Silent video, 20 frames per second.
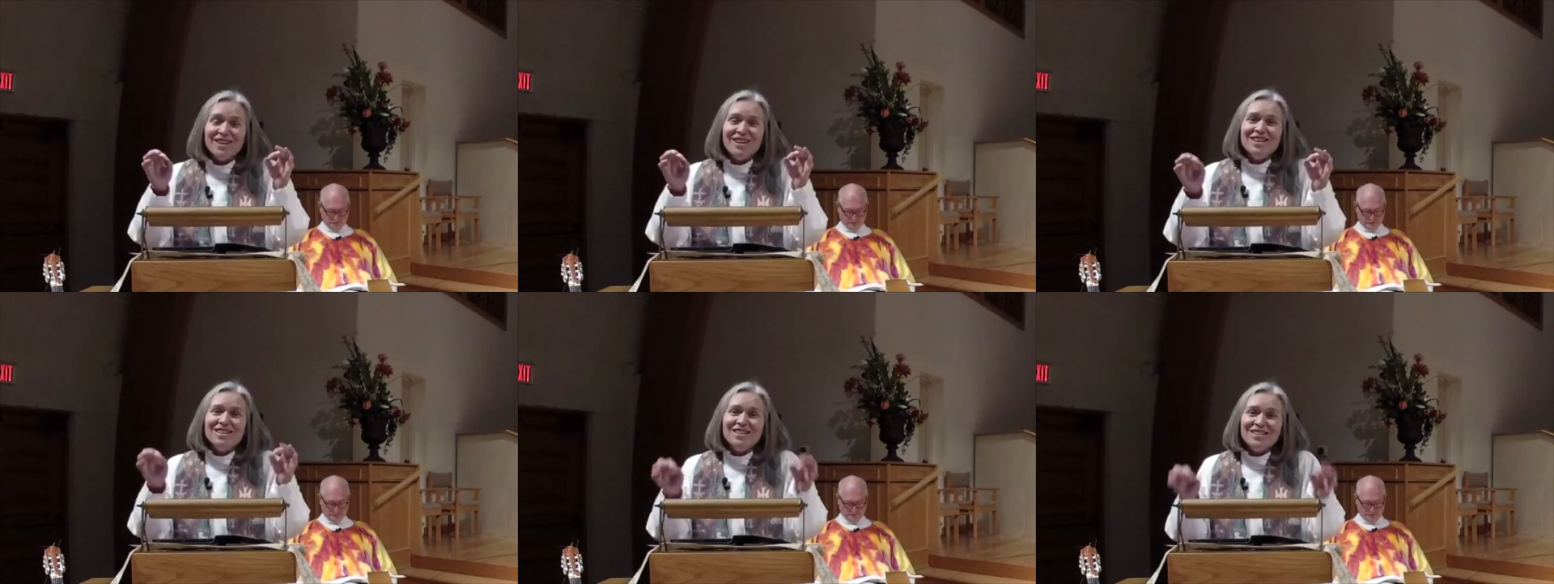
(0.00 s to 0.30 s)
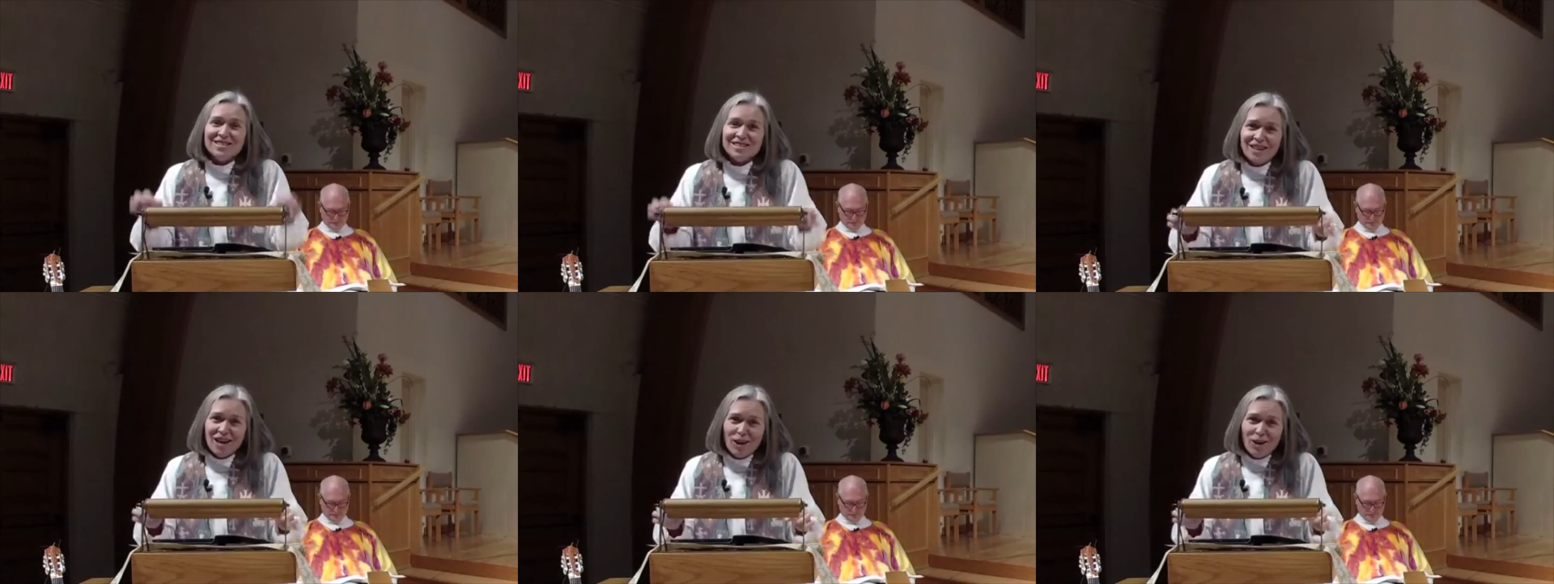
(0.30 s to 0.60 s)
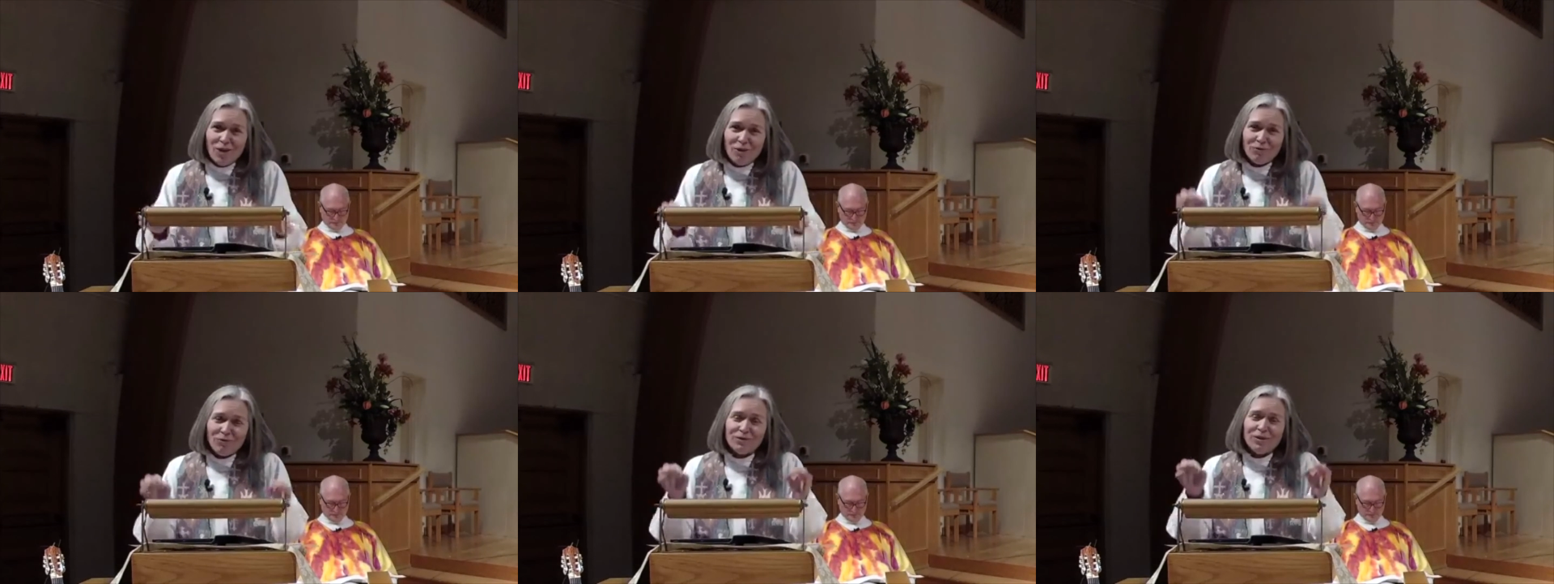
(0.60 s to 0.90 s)

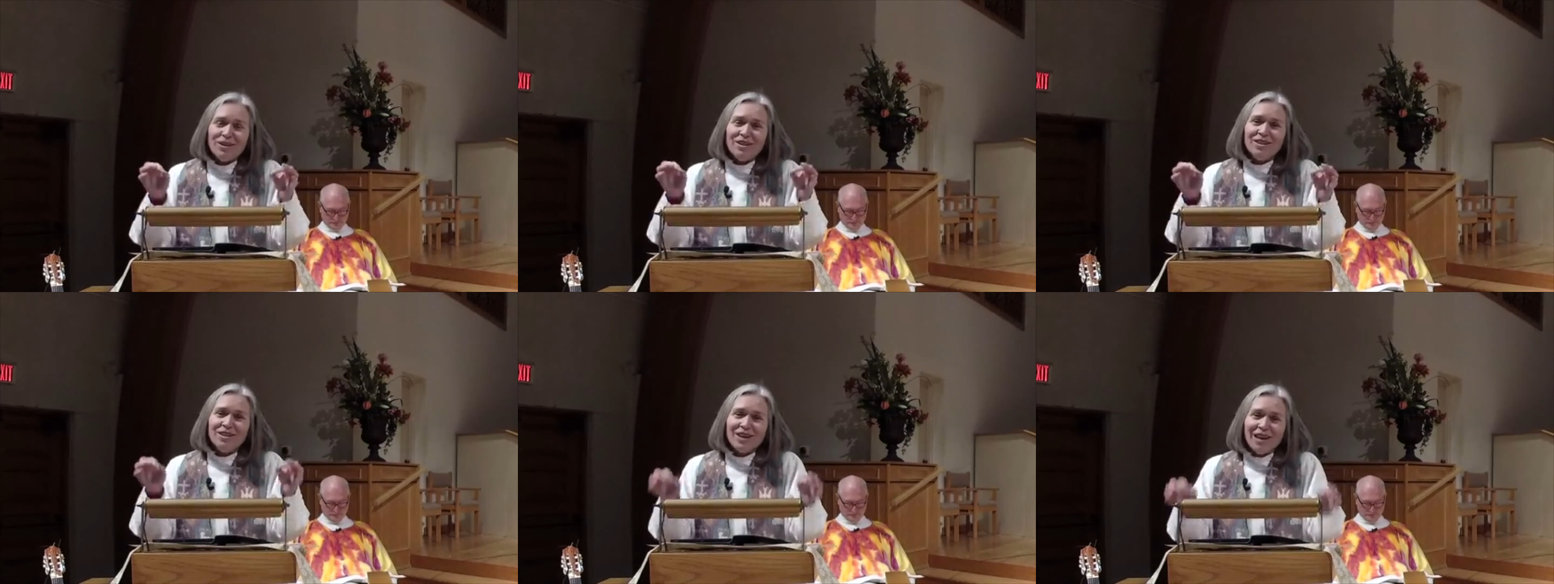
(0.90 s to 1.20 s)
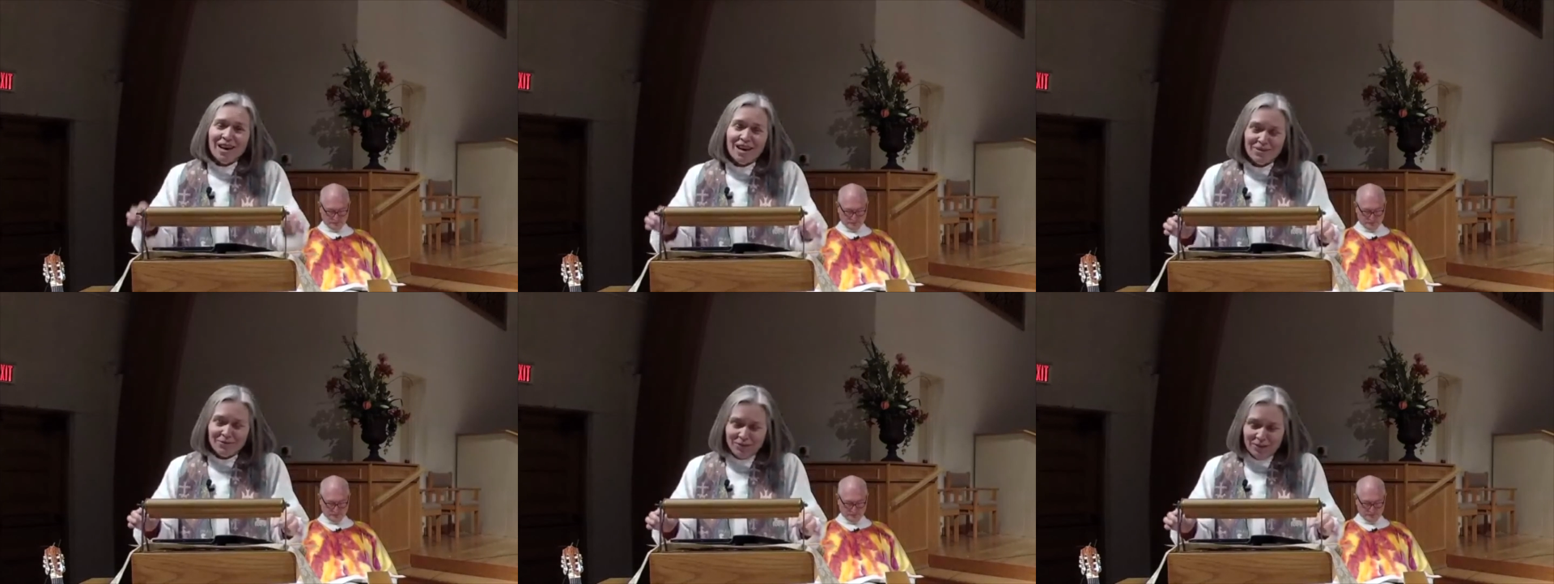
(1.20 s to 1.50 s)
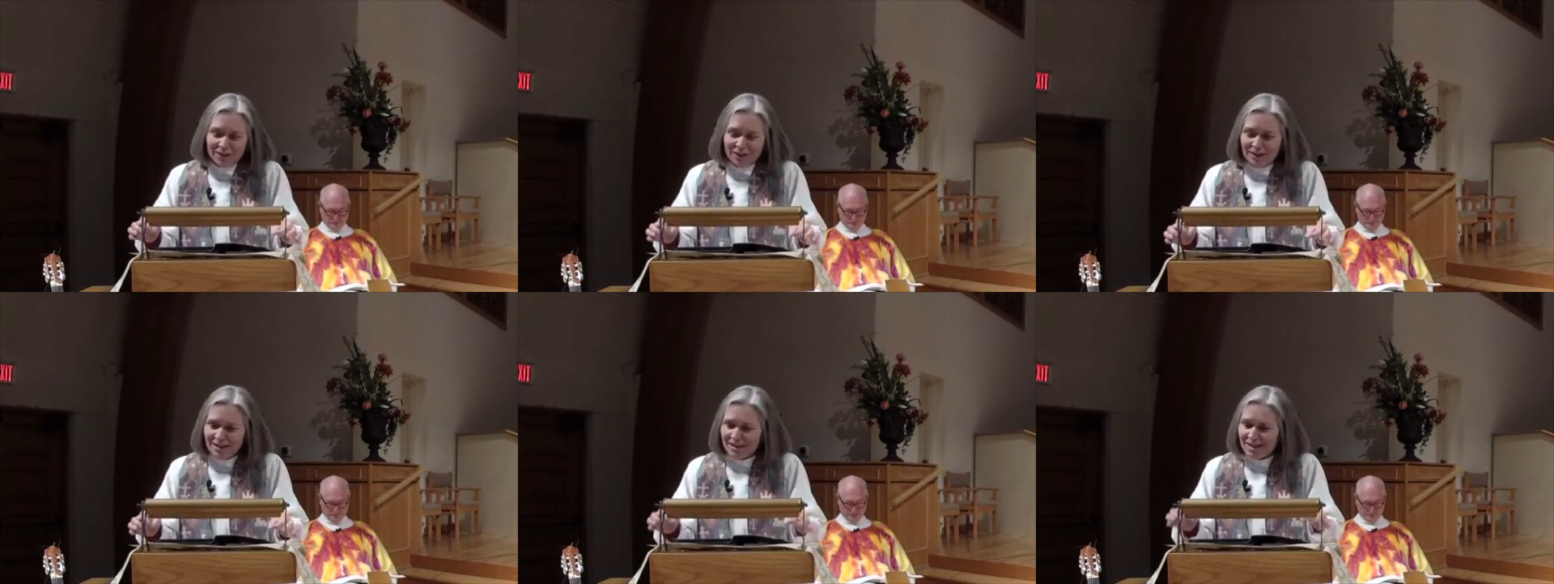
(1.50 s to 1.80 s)
self-confidence.